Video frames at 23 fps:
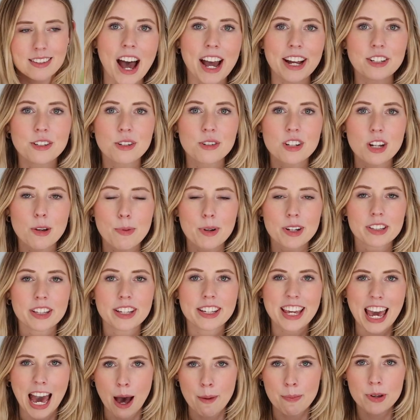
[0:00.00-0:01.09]
I do typically
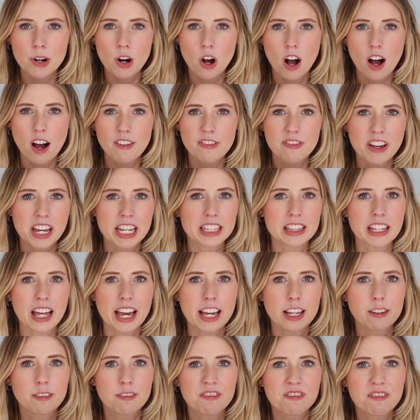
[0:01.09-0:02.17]
cap it off at
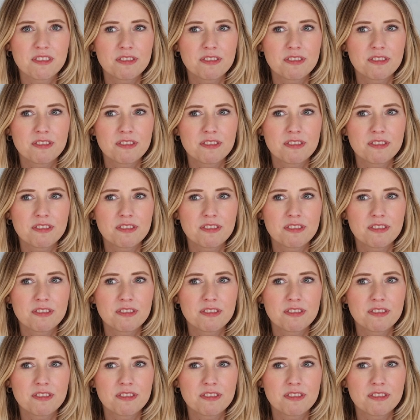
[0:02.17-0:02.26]
like